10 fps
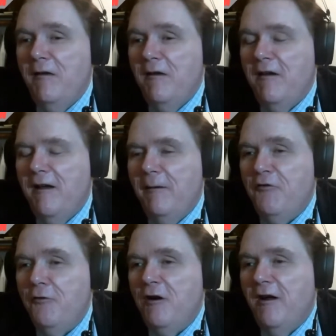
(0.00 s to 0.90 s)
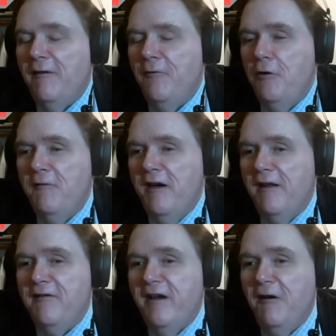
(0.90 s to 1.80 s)
and I'm sure a lot of you have
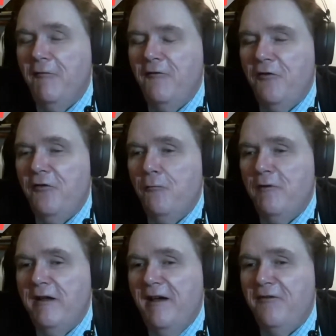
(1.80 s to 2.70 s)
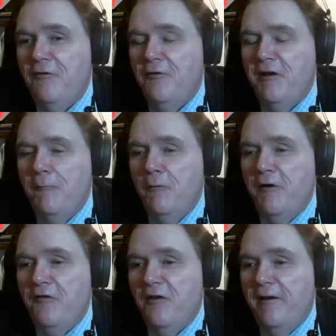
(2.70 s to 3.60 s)
gotten tired of just the reaction you get when
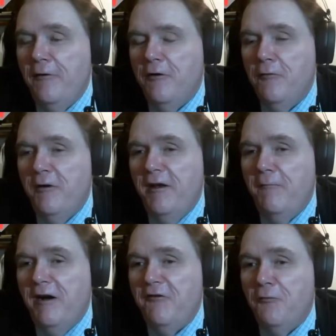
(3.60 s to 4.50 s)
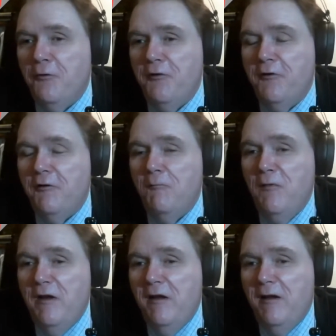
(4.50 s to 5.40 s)
you say you're a creative entrepreneur.
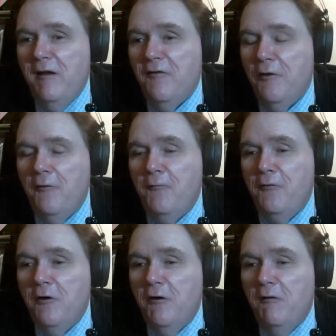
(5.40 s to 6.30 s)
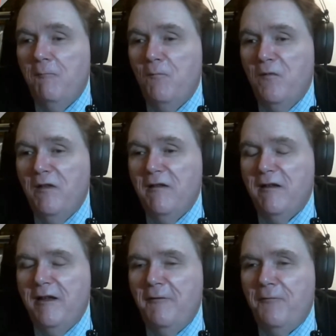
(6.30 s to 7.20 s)
So if
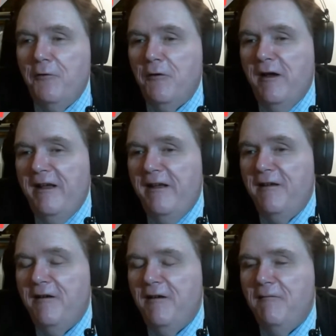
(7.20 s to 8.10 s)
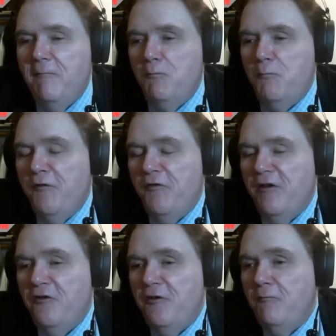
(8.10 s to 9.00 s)
you're a
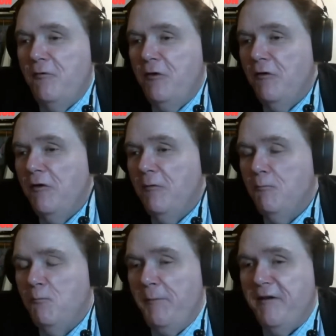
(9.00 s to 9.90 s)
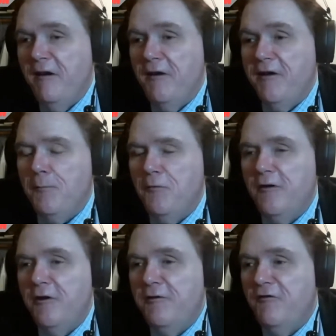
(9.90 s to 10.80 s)
musician, maybe carry a couple of
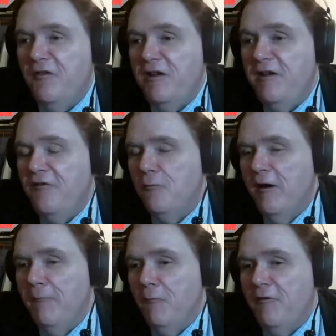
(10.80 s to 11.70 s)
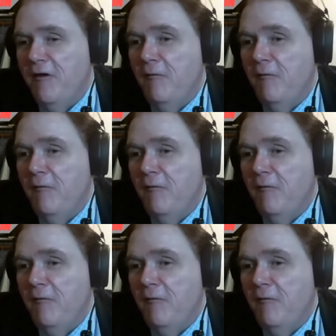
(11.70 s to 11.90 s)
your CDs around with you.